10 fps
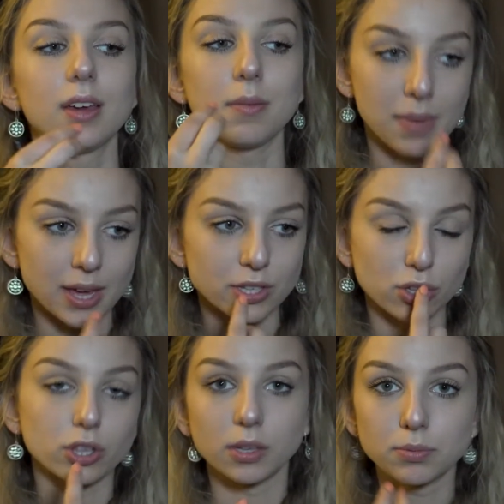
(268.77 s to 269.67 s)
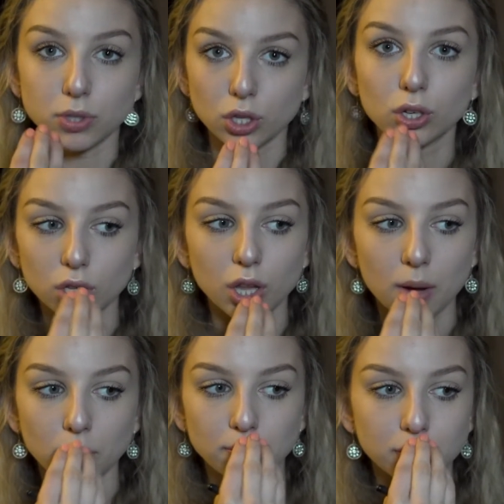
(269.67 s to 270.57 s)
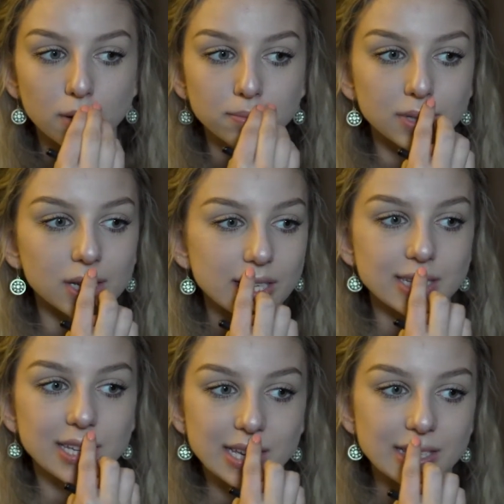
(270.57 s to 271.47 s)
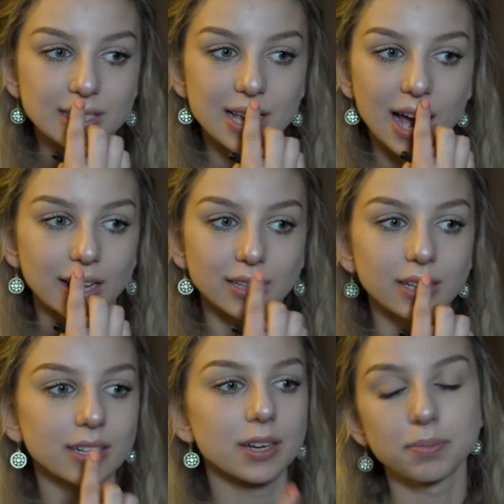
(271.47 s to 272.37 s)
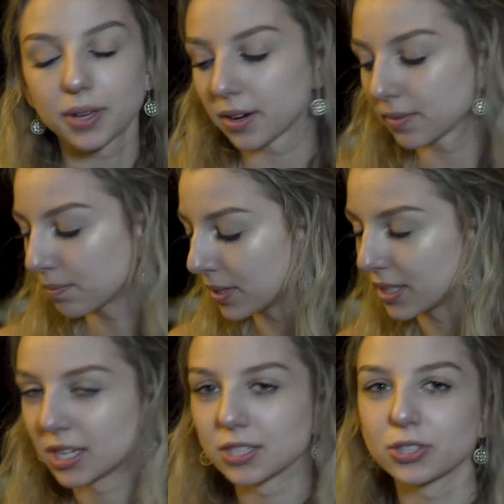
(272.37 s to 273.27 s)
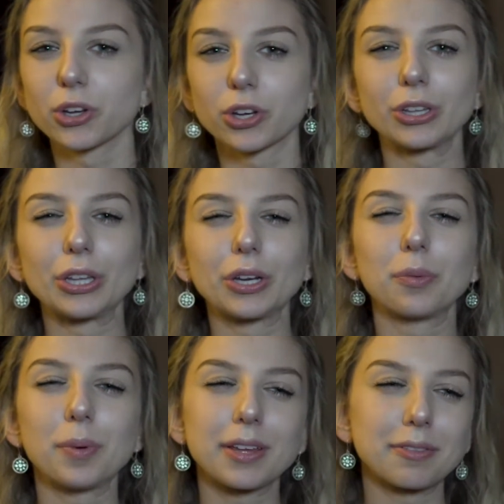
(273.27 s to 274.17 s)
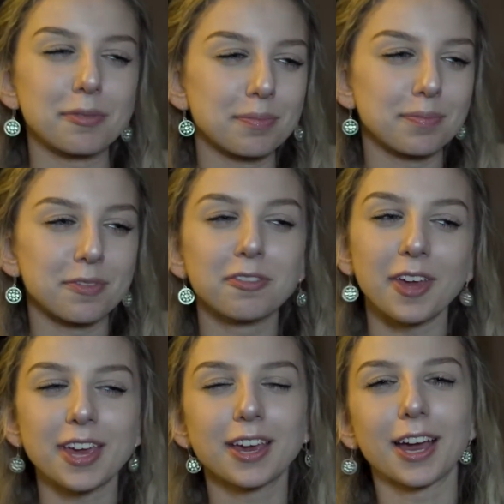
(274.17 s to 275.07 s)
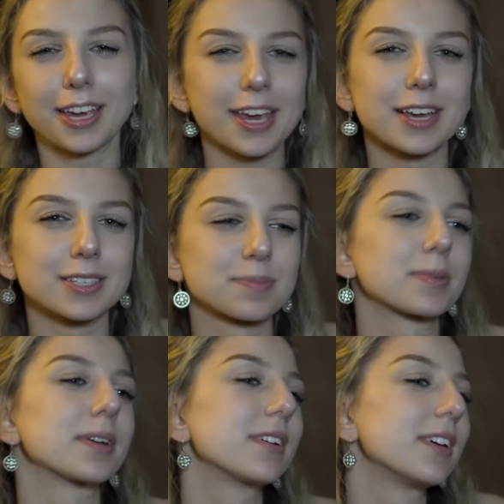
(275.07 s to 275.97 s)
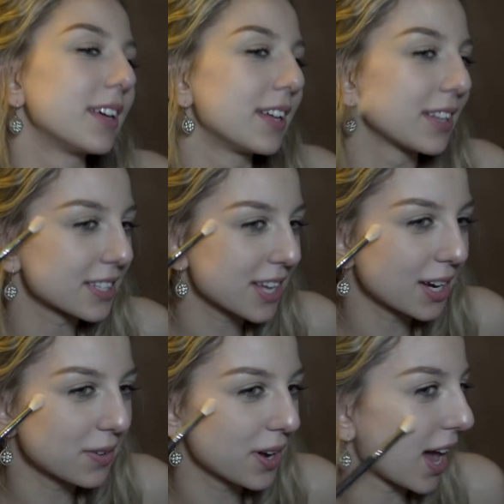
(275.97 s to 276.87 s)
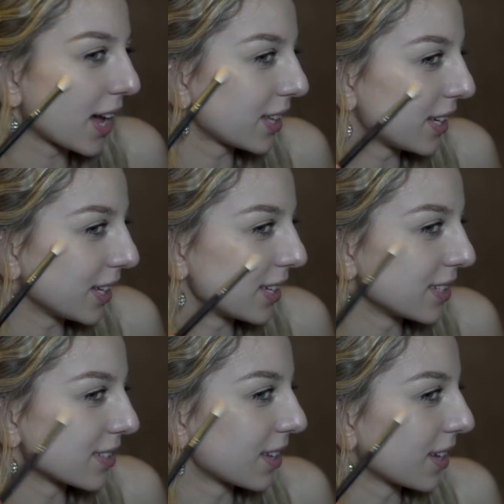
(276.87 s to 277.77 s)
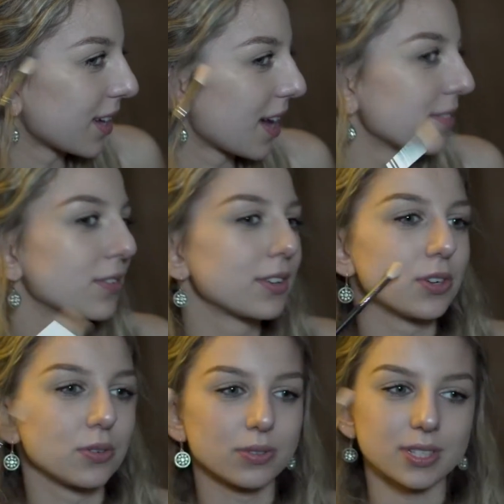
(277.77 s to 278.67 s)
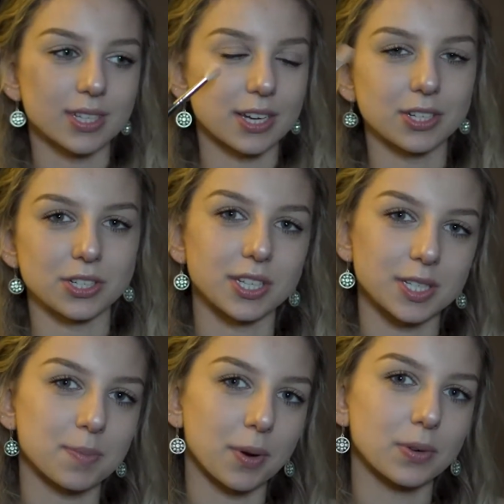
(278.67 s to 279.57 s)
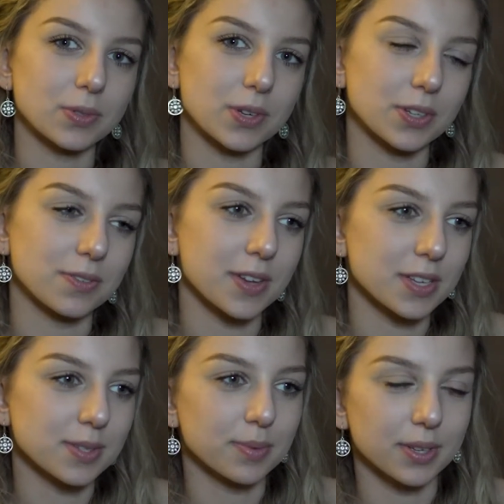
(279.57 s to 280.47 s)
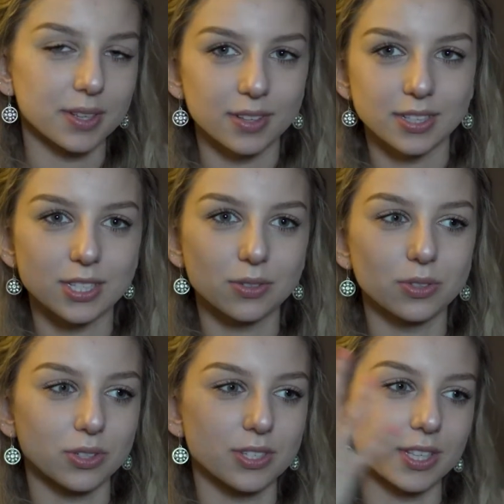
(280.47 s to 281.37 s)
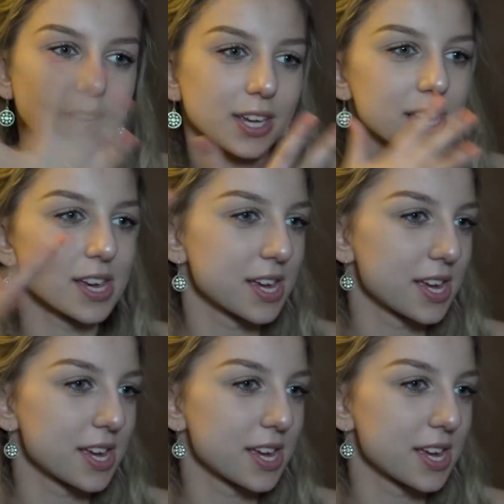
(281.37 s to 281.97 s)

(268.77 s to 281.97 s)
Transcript: It makes your lips look a lot more plump because it is highlighted up there, but it does look a little bit fake, I guess. But that's kind of what highlight is. Like, everyone knows it's kind of just like sparkles on your face, but it still looks like